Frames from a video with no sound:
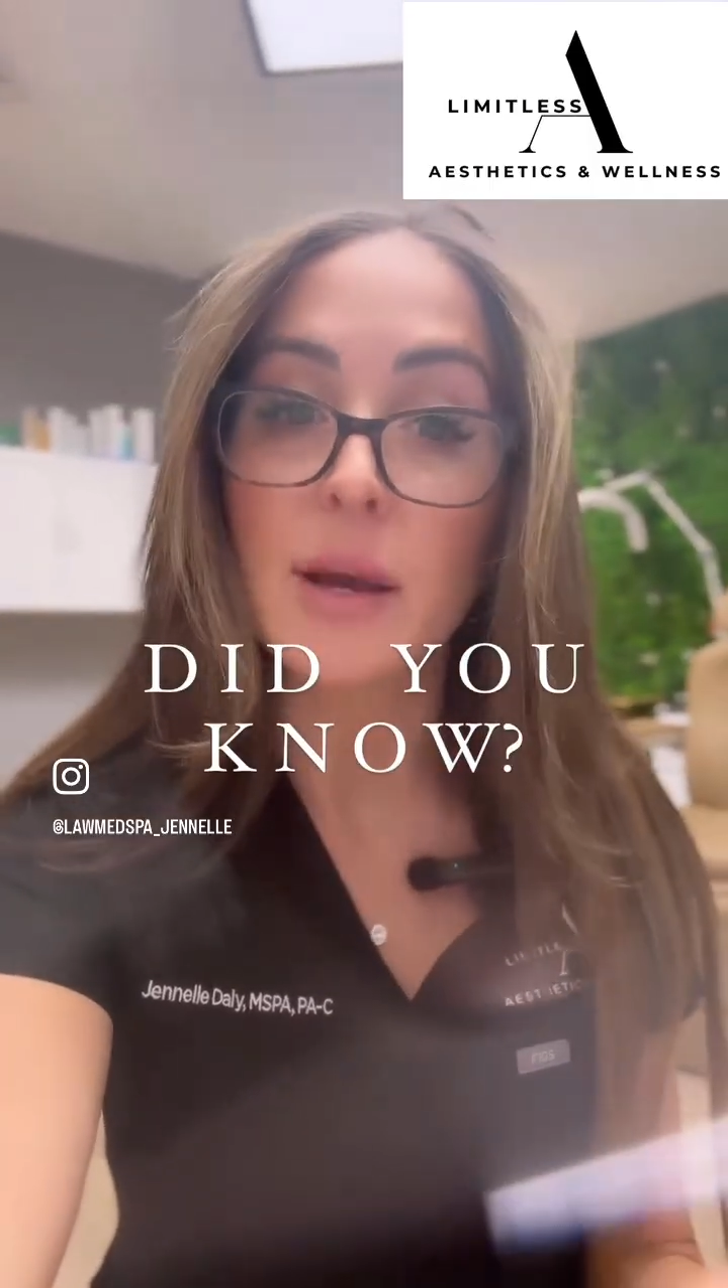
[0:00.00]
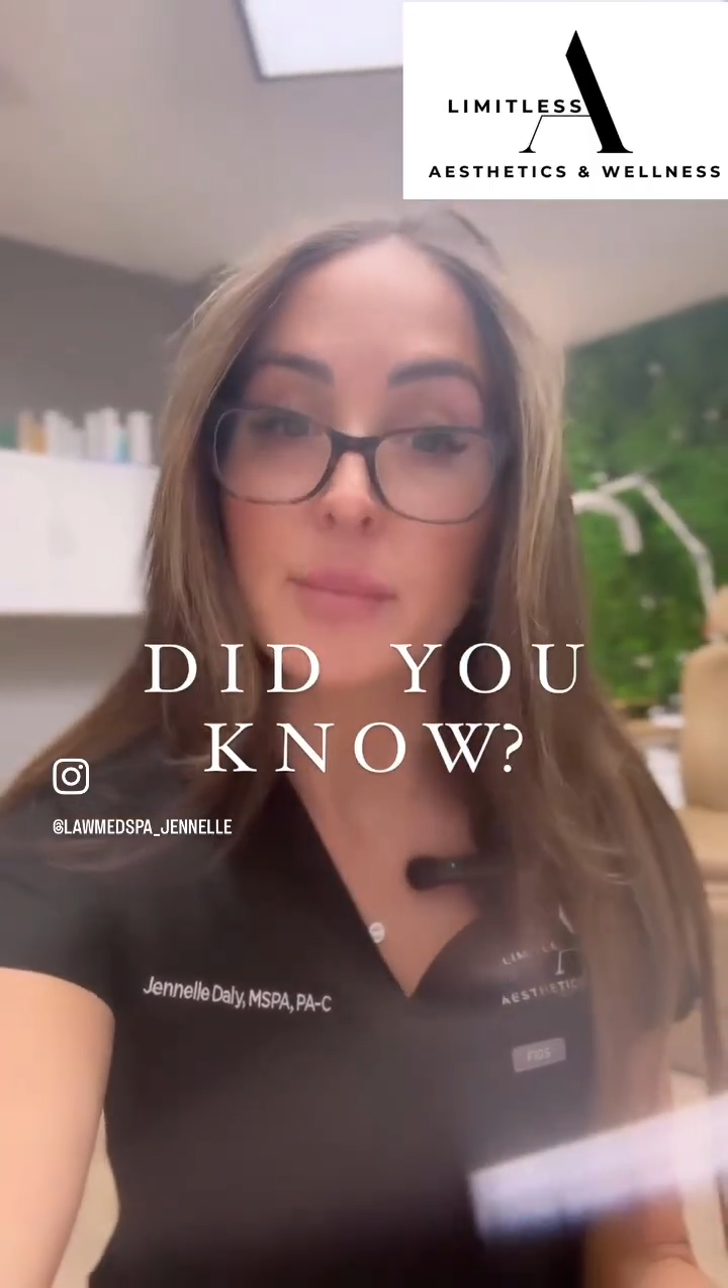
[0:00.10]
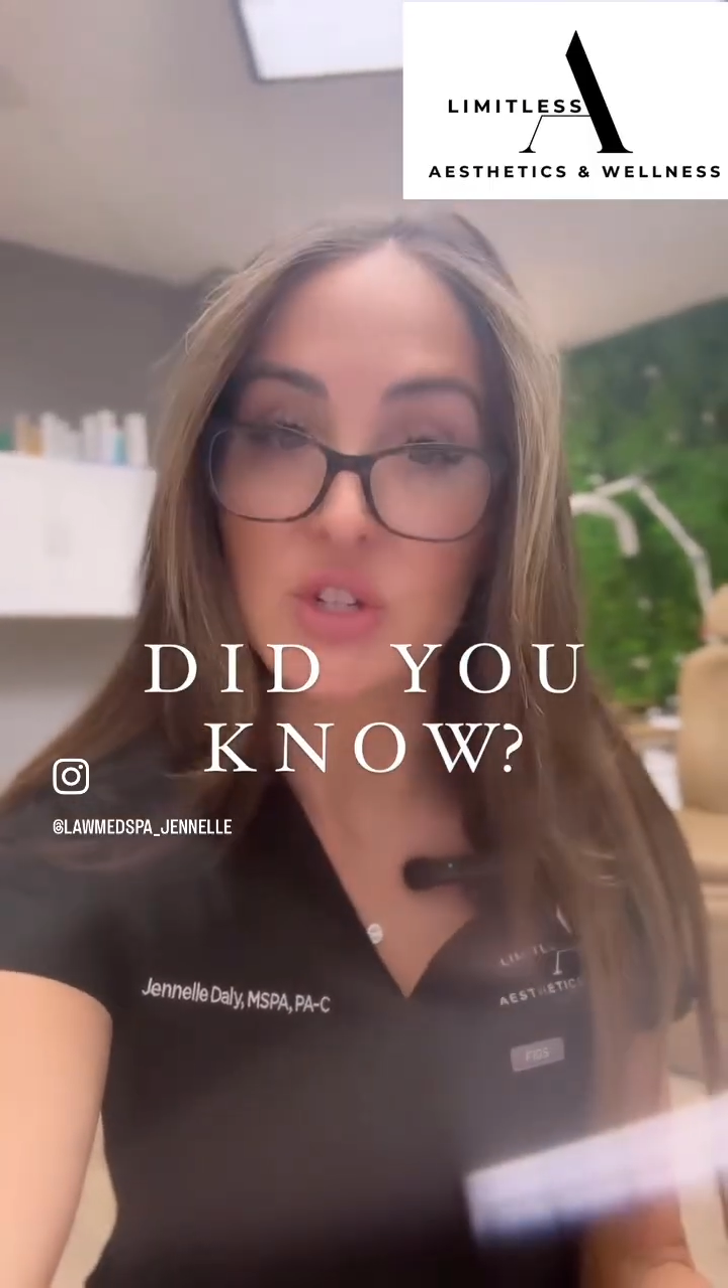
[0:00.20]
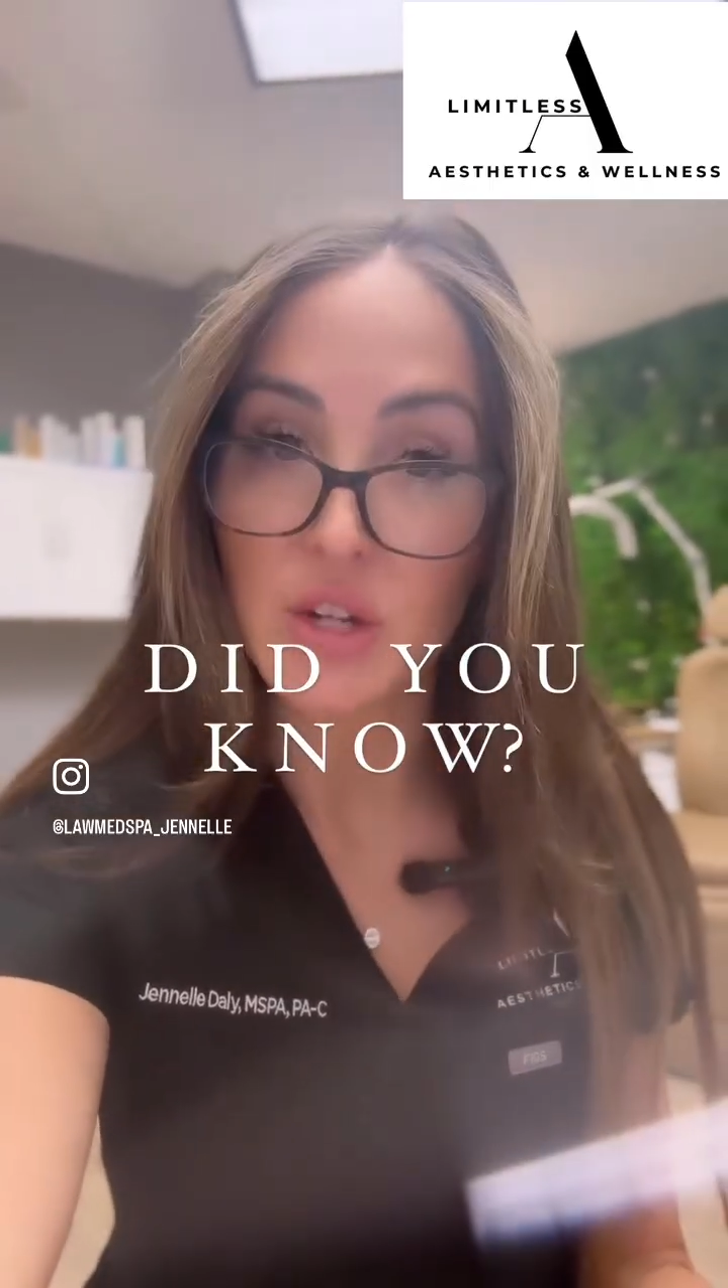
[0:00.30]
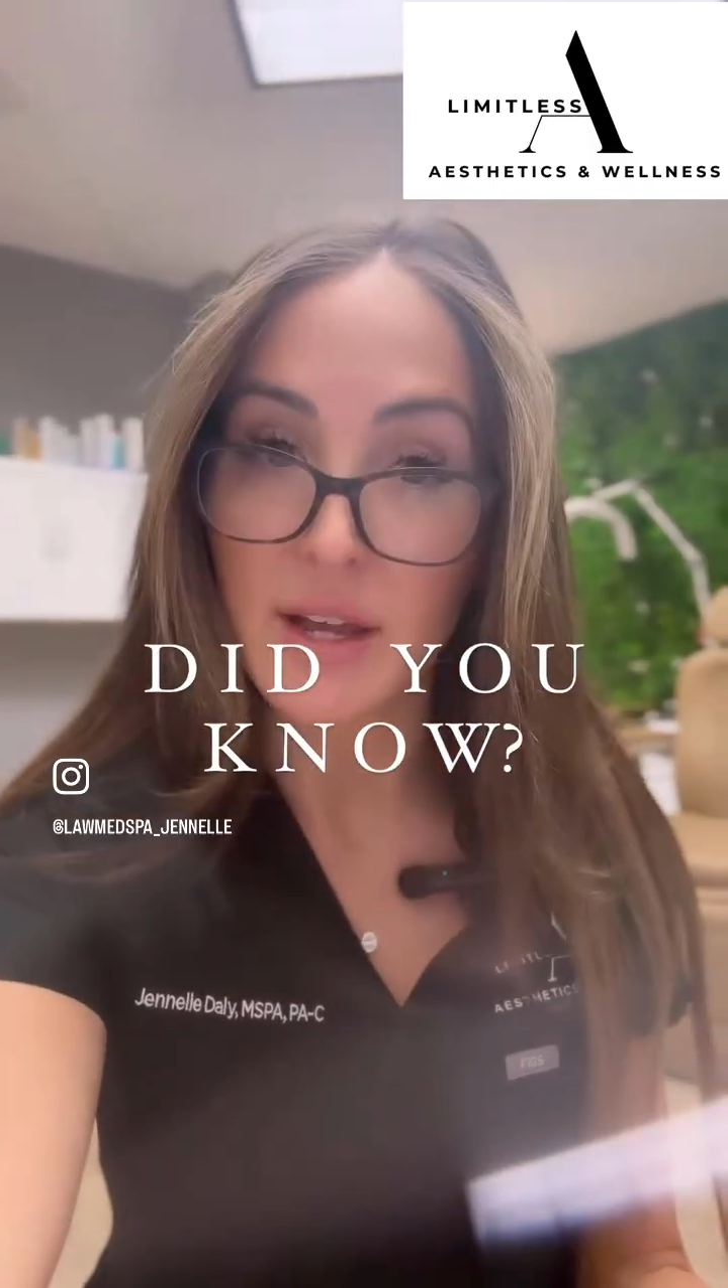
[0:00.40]

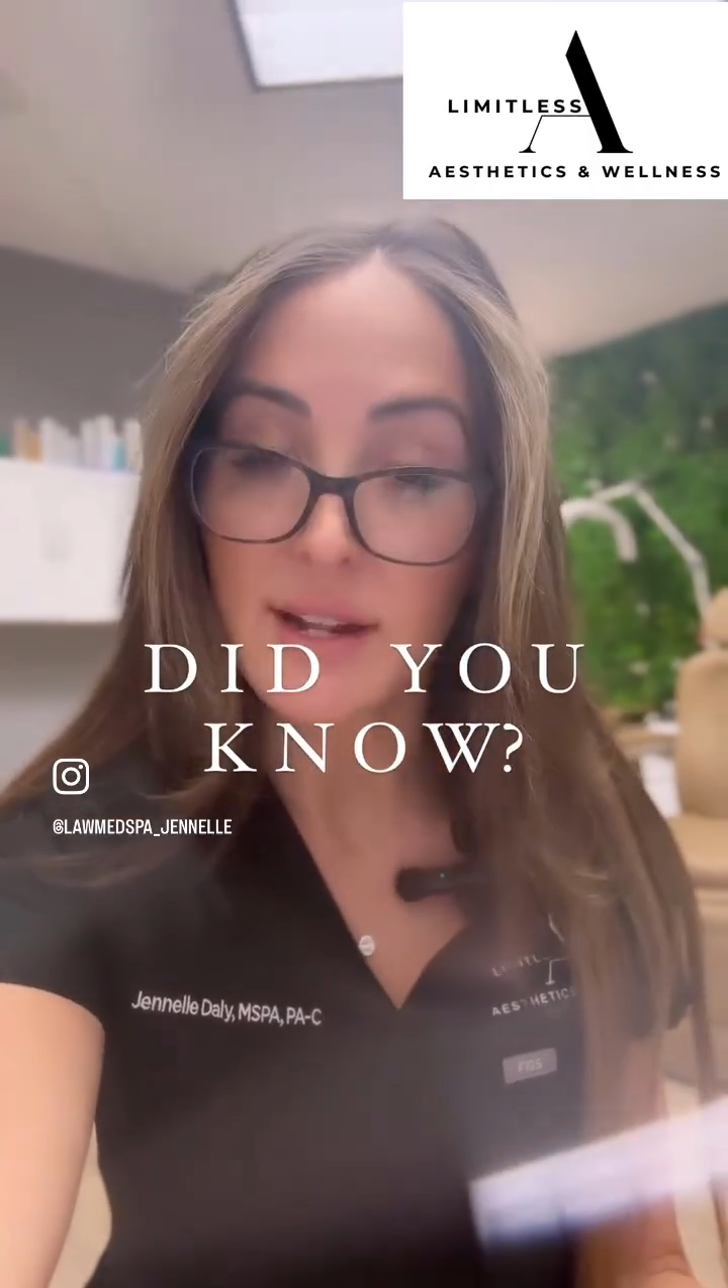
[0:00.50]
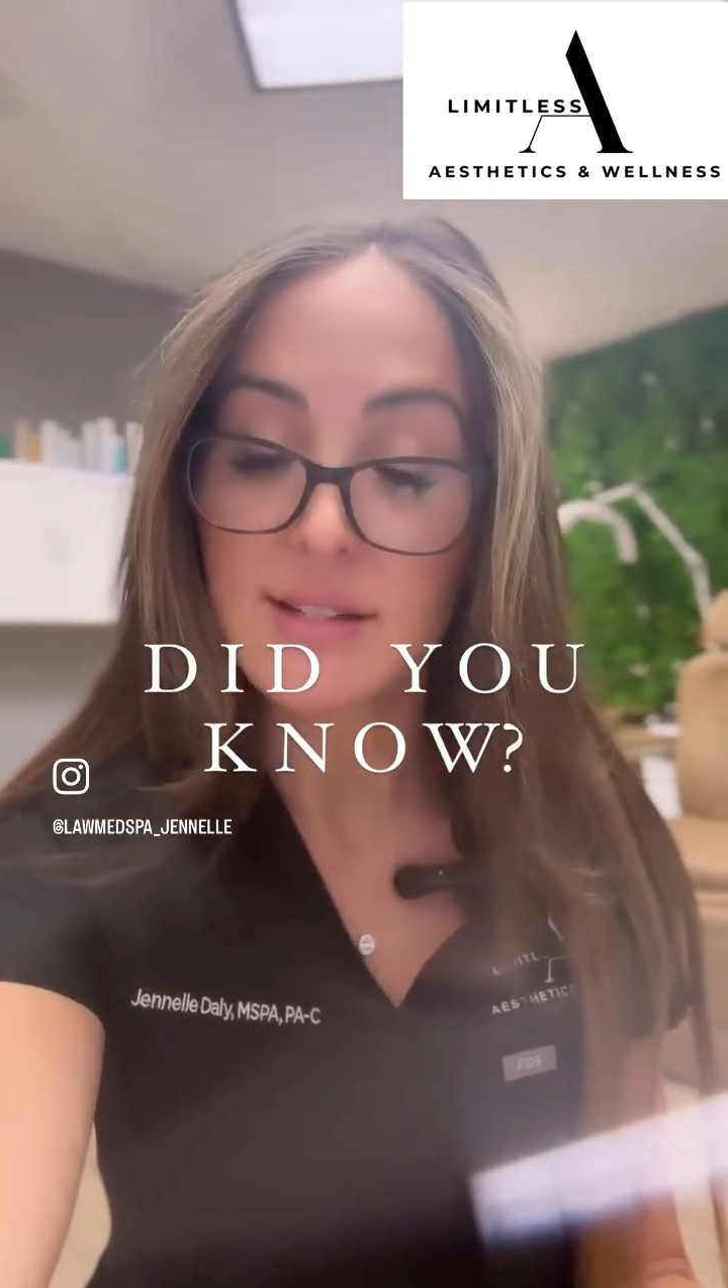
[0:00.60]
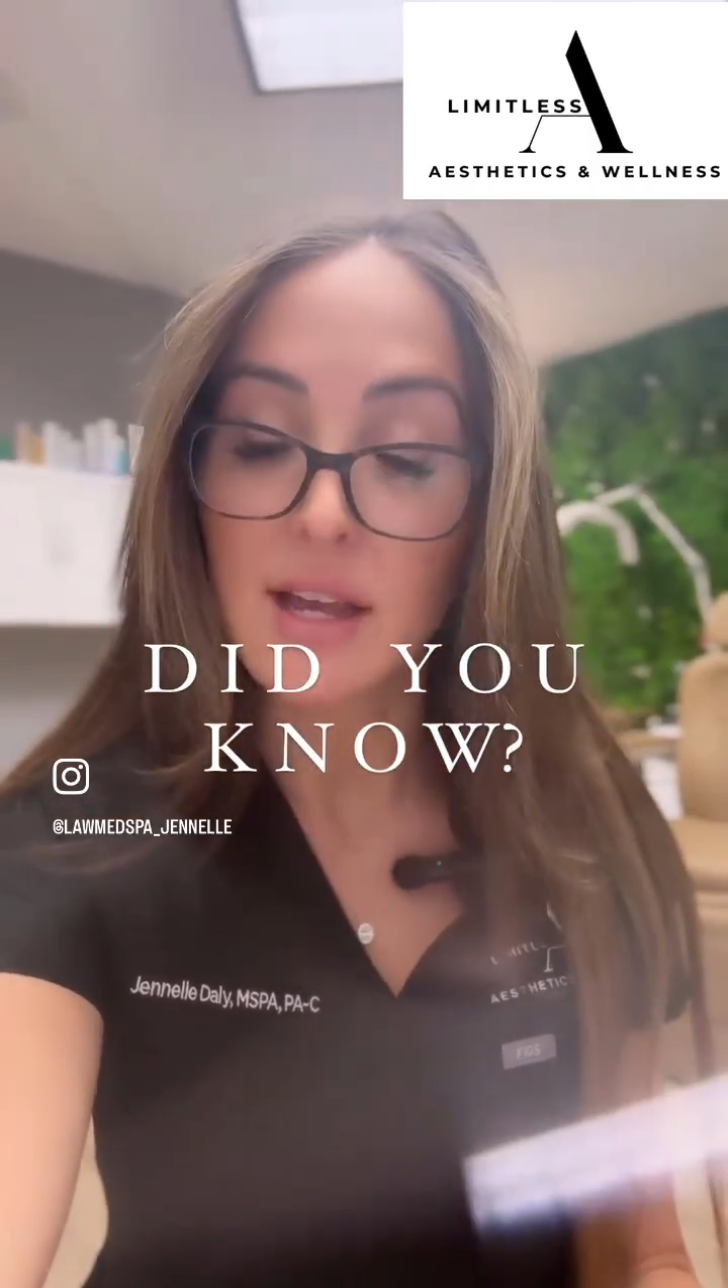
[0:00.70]
epigenetics?